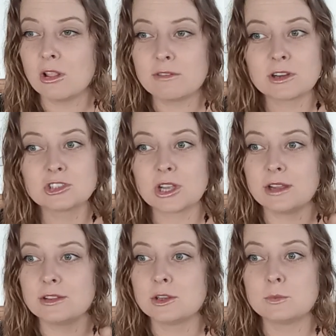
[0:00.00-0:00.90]
all of our
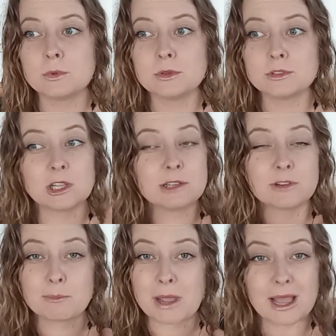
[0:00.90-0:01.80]
childhood wounds, all
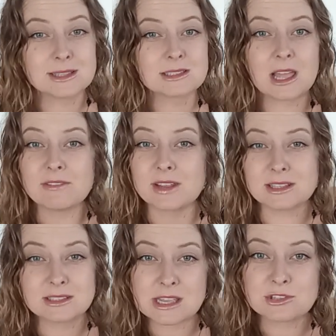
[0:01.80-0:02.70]
of our past life
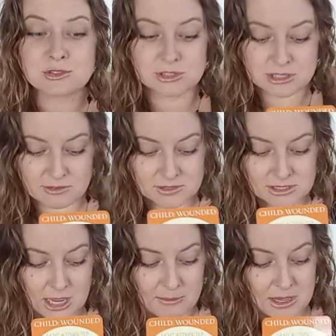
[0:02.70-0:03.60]
and ancestral stuff
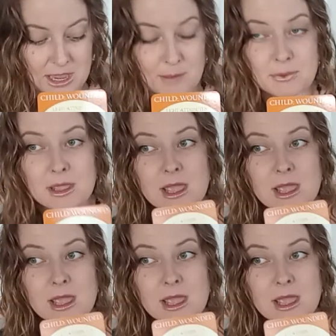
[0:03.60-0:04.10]
is coming up.